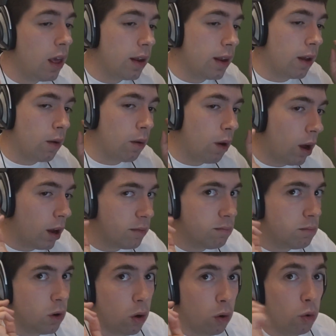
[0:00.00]
Now,
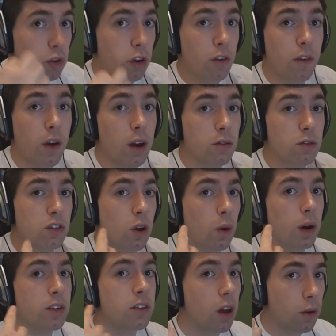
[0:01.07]
I'm not an audiophile, so
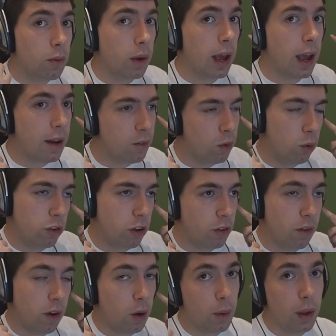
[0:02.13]
I don't have
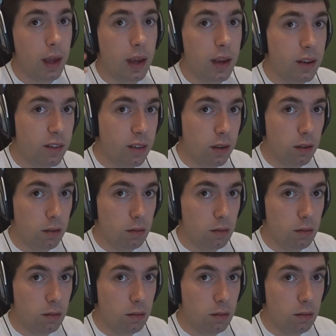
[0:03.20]
audiophile ears,